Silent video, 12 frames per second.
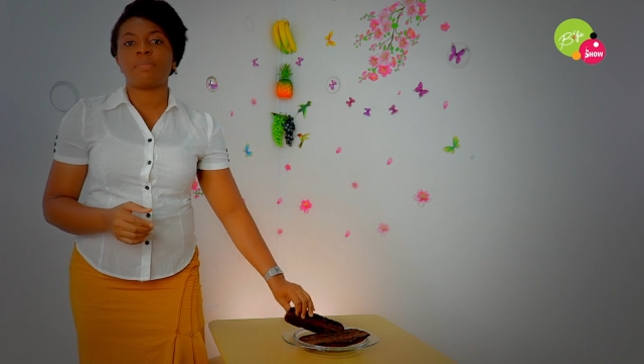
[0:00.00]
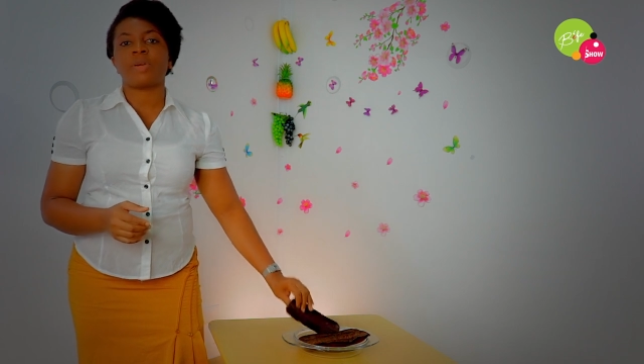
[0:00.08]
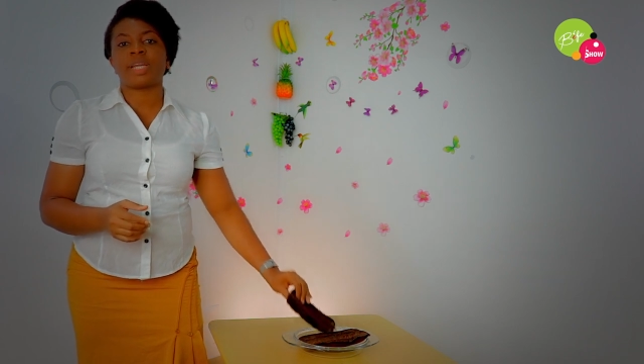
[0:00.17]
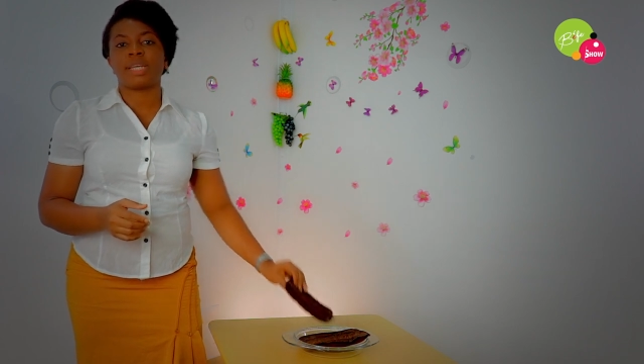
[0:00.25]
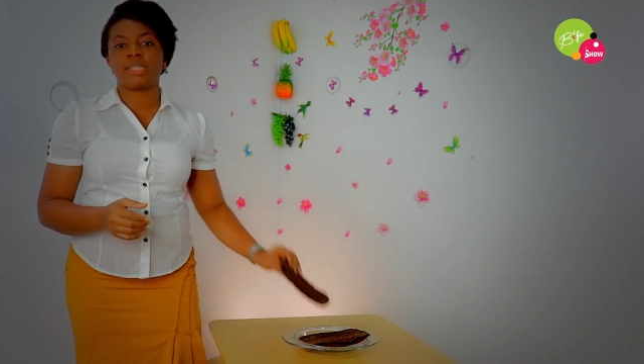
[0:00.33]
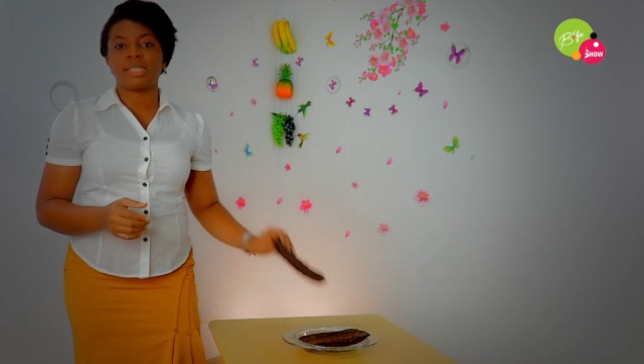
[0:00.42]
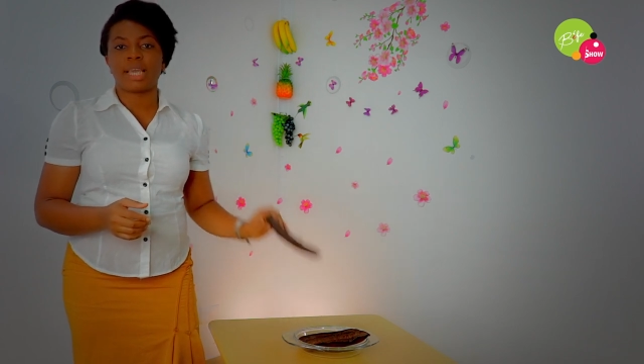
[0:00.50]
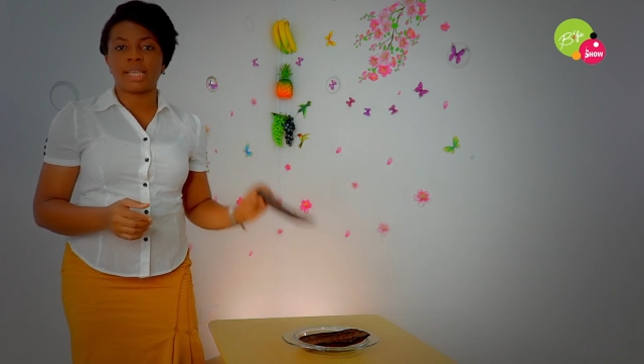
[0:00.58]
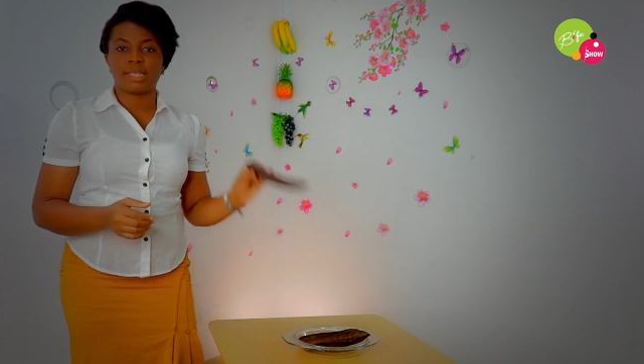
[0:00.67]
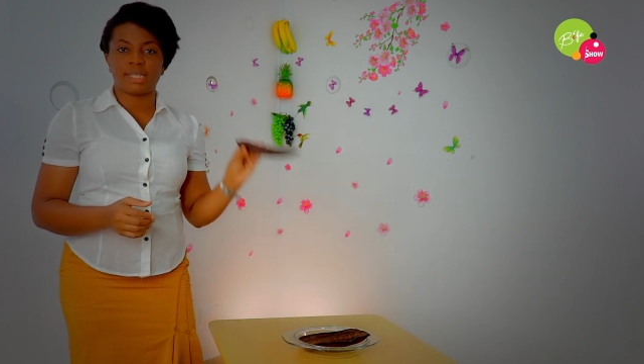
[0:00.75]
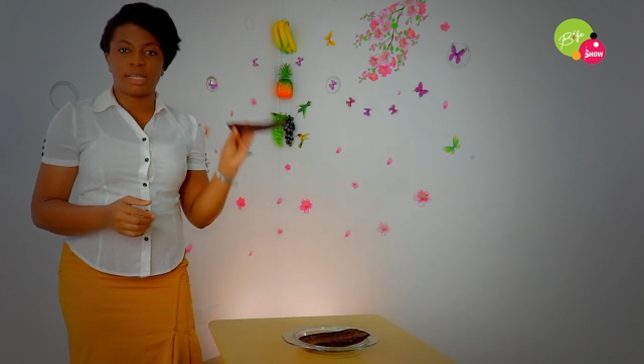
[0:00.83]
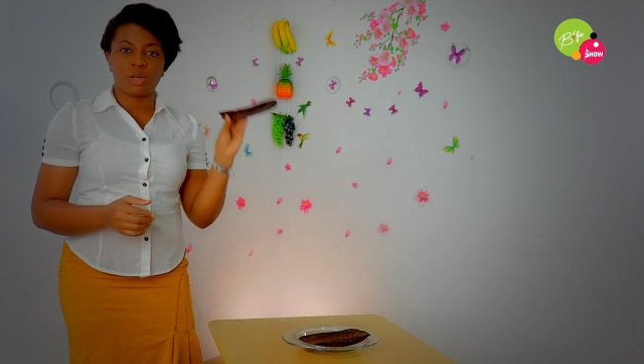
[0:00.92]
prekese
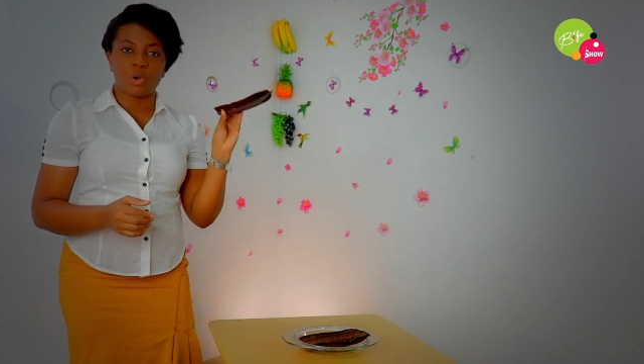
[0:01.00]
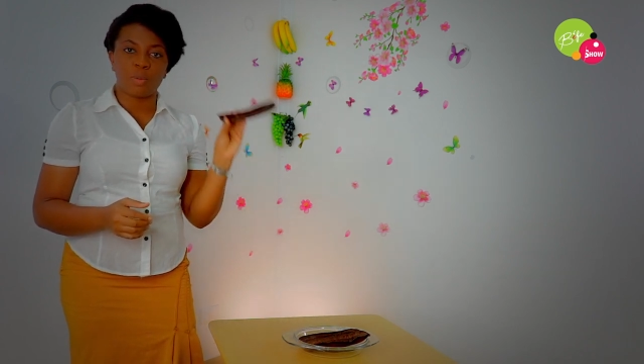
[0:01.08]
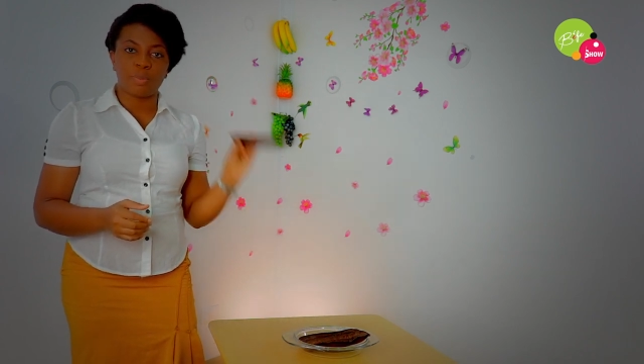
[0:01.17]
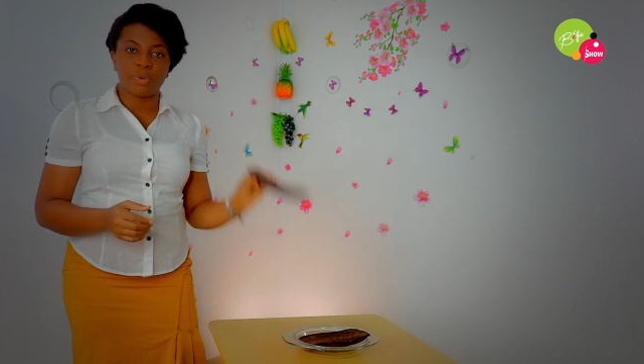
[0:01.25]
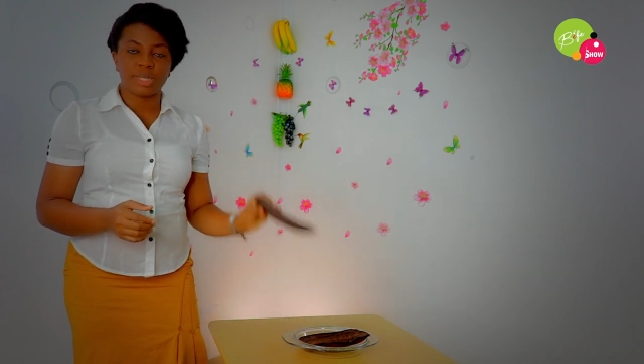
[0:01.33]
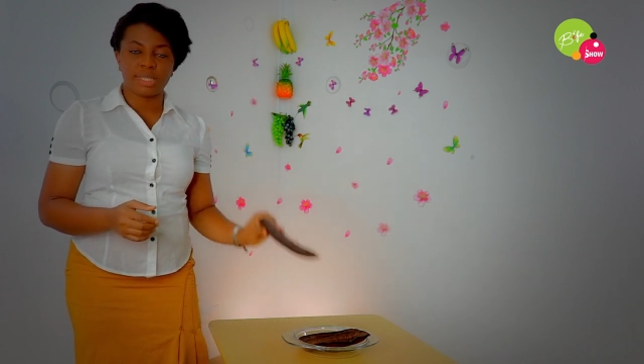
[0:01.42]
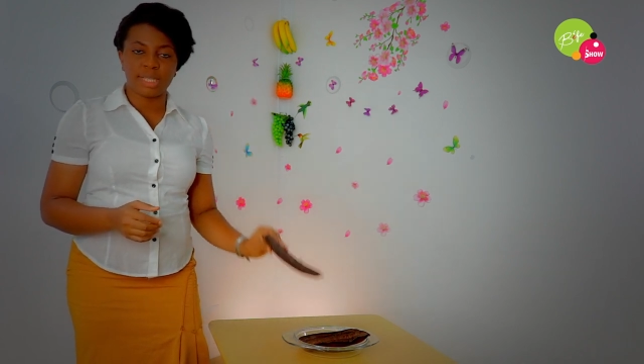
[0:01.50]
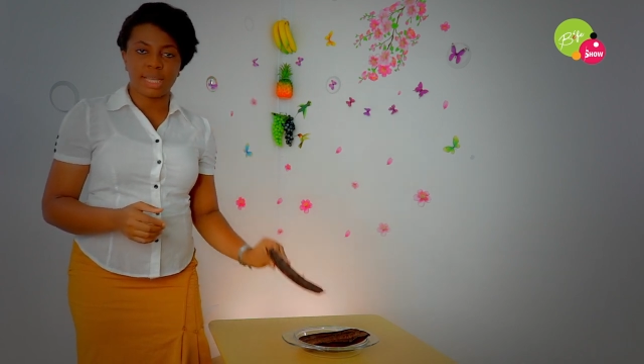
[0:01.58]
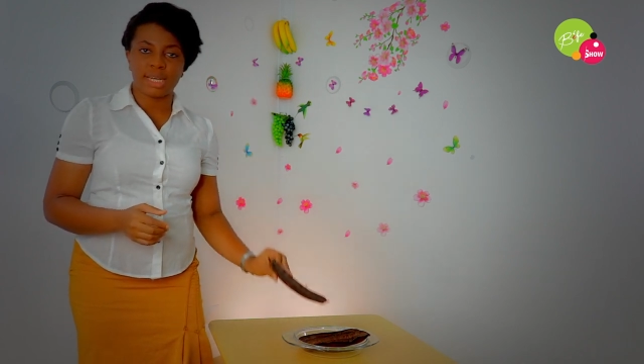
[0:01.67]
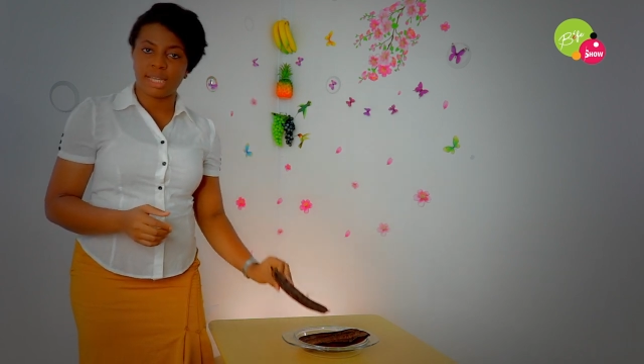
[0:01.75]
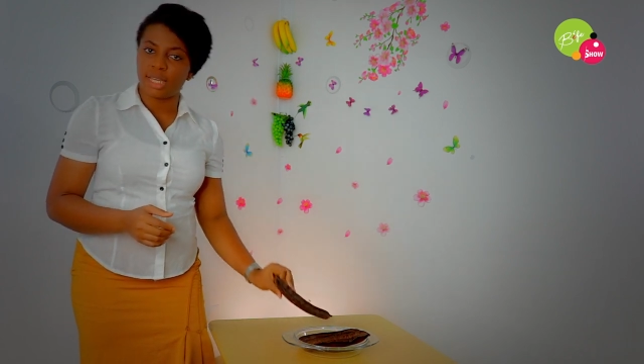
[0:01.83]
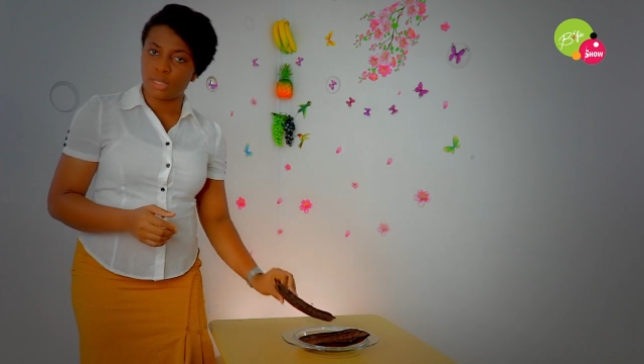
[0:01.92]
is
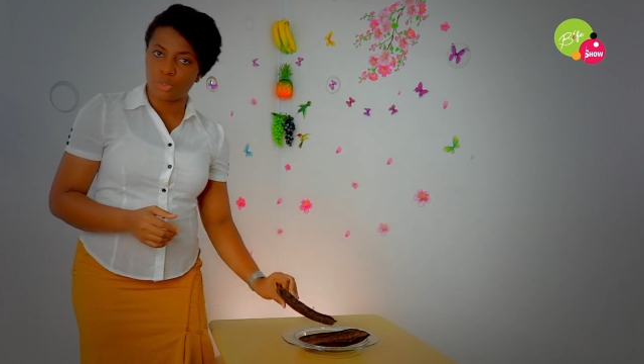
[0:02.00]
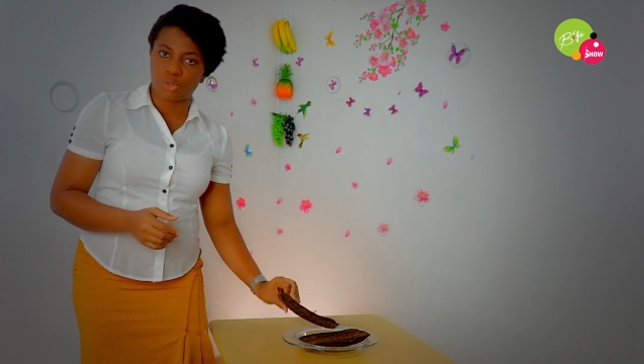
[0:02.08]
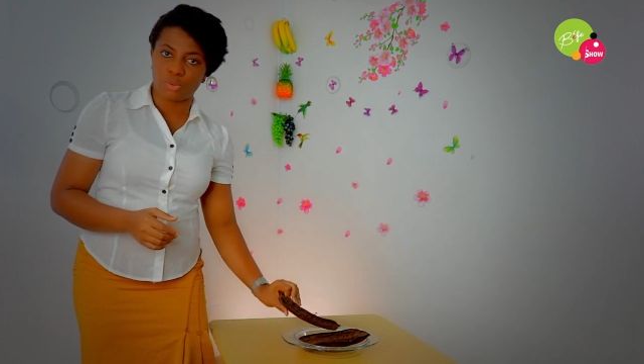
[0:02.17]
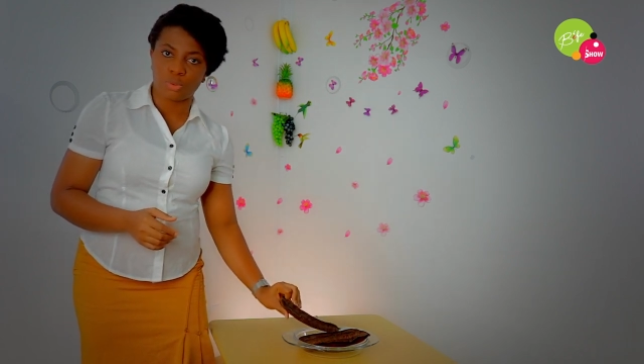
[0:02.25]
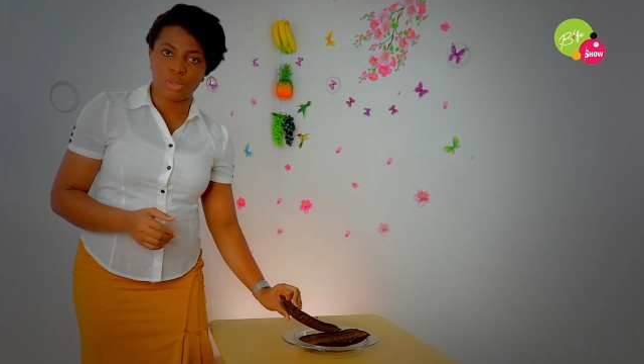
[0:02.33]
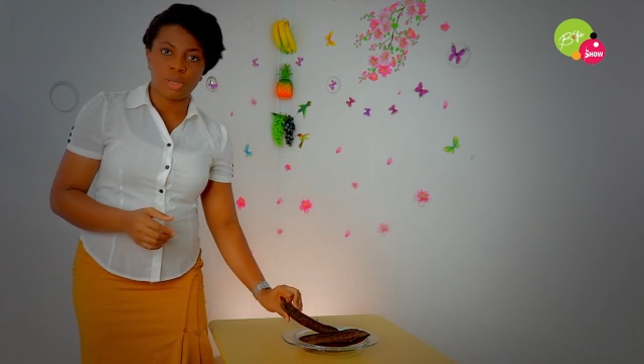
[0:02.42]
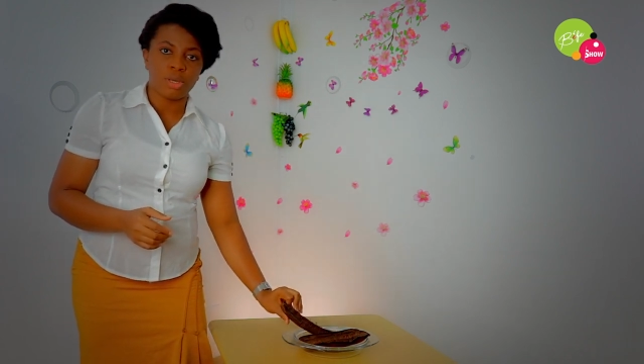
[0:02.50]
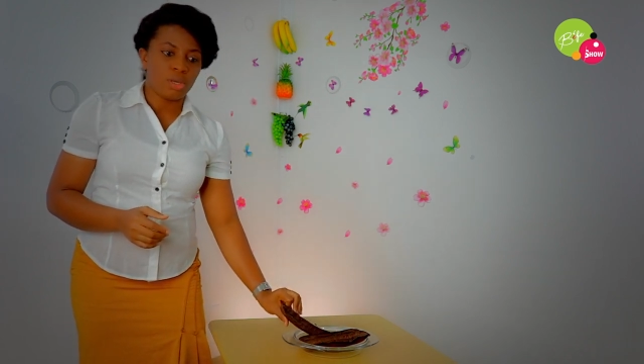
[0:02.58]
incorporated into